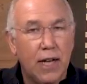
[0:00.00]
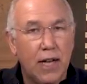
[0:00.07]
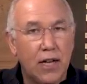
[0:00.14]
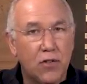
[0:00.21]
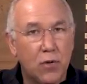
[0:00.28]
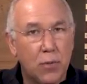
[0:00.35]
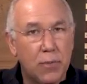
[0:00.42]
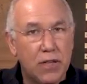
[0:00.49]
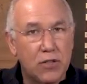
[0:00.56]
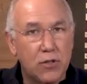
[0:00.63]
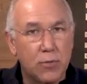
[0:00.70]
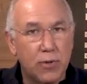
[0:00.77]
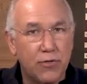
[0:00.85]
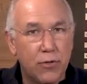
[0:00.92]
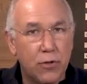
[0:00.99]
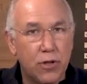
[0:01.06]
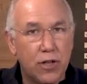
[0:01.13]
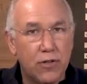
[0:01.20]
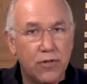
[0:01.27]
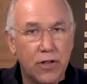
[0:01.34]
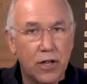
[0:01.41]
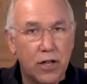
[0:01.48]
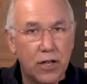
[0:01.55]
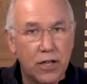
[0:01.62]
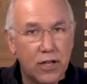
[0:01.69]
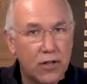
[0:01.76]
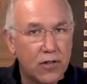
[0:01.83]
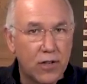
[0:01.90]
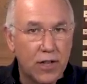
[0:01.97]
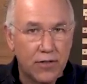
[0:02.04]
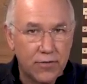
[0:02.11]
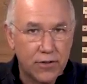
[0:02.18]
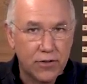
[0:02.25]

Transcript: and as we mentioned before, if the colony is not